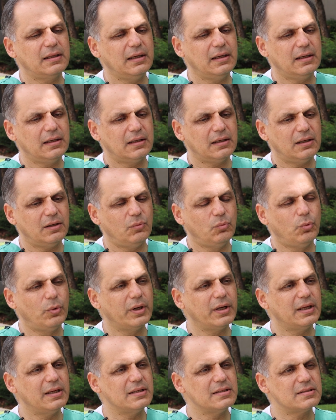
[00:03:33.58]
think
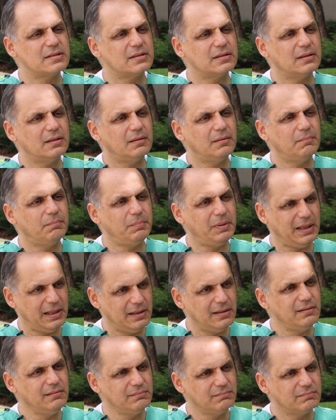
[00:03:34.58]
one is
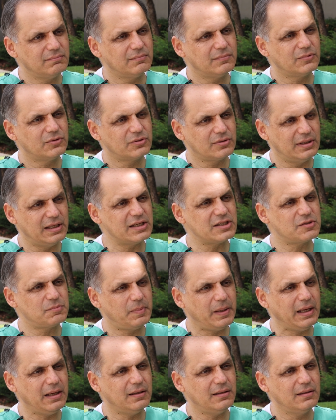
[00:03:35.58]
pain, it's less
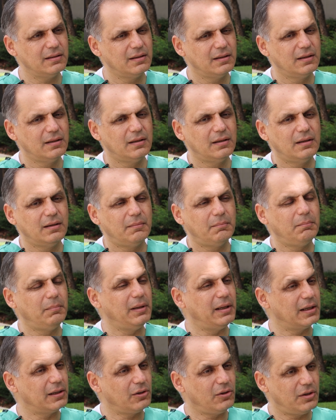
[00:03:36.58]
pain,
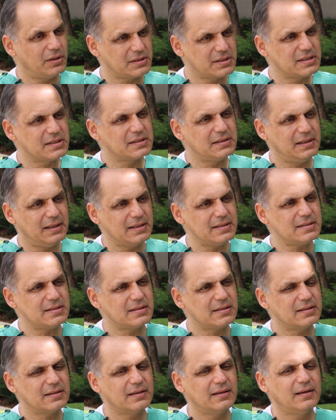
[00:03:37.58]
blood loss is
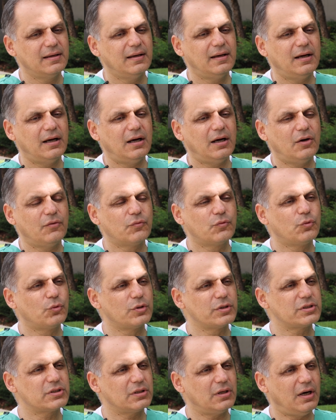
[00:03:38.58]
less, of
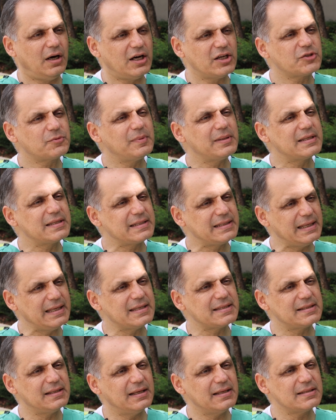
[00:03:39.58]
course hospital stay
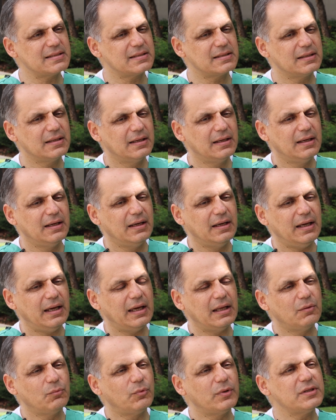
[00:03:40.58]
is less,
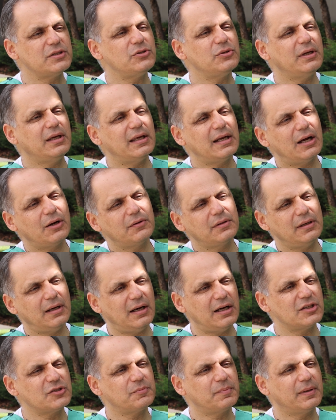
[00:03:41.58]
and once you get out of the
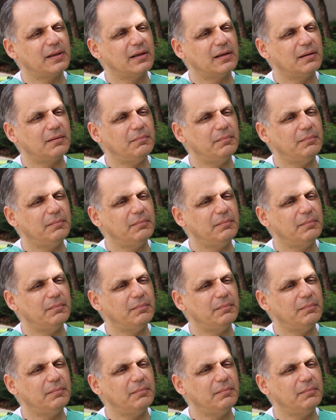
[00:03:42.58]
hospital,